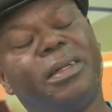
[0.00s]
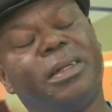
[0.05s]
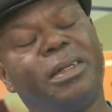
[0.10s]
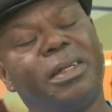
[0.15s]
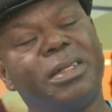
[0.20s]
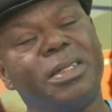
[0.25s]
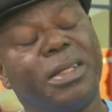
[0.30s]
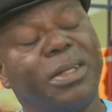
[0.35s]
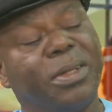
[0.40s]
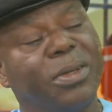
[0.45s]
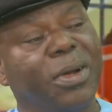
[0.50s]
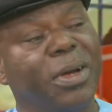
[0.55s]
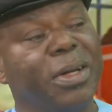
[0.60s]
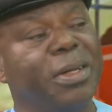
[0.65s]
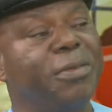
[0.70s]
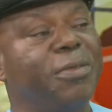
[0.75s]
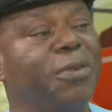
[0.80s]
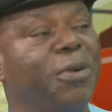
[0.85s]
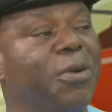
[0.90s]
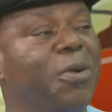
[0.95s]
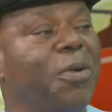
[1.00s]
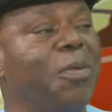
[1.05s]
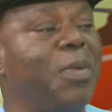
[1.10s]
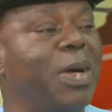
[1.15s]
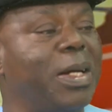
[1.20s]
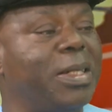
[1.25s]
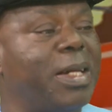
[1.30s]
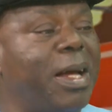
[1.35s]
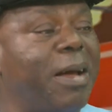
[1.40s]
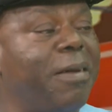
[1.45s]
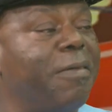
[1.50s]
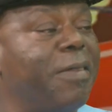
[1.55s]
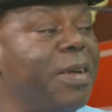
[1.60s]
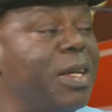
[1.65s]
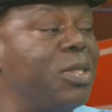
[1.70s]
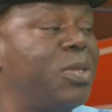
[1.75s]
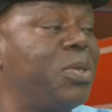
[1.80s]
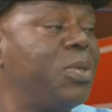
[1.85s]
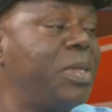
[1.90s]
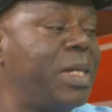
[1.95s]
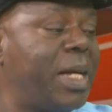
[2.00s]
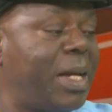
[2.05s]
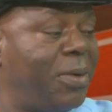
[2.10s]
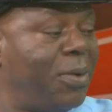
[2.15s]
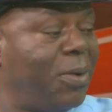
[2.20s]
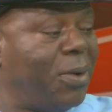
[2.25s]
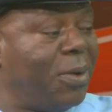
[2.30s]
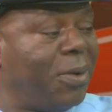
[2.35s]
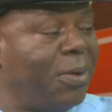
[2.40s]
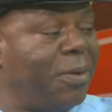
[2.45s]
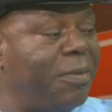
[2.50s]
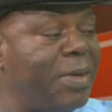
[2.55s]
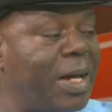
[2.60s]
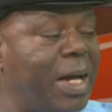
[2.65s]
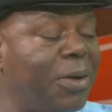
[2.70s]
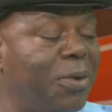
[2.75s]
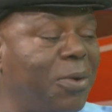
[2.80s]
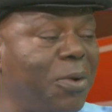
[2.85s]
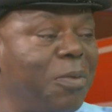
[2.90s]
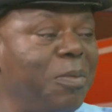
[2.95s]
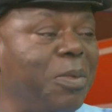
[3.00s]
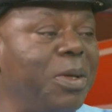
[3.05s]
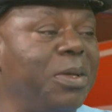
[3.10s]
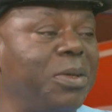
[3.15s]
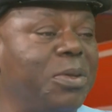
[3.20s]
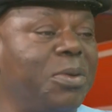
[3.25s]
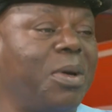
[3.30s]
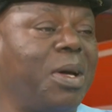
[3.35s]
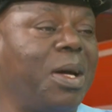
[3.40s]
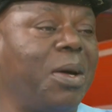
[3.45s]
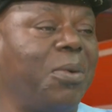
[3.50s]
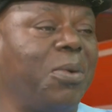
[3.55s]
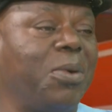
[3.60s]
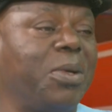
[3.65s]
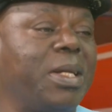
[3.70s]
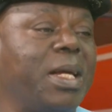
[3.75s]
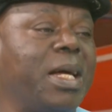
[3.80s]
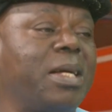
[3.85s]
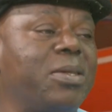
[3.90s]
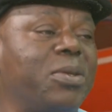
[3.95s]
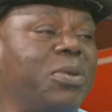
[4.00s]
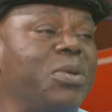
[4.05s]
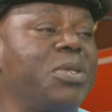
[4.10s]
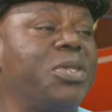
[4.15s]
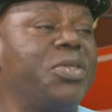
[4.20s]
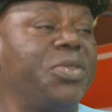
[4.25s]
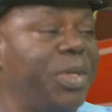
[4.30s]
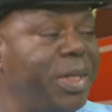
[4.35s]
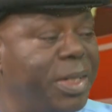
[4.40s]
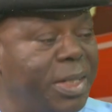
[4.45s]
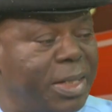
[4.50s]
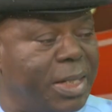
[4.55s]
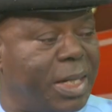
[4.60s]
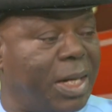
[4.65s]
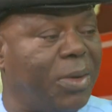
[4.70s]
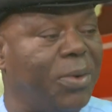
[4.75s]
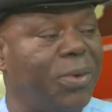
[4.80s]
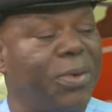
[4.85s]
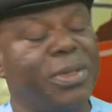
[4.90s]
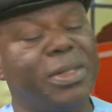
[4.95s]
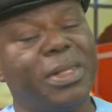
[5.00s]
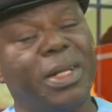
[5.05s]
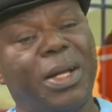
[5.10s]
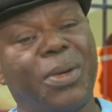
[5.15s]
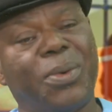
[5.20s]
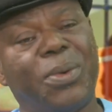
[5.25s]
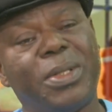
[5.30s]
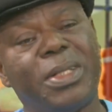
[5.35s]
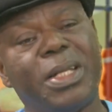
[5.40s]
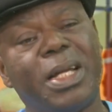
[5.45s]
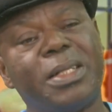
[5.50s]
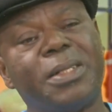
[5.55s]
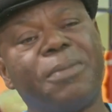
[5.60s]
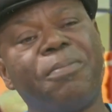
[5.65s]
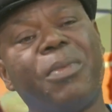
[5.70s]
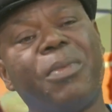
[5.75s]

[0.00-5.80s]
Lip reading: security for commercial vessels and all of that coming into our waters or trading across our waters.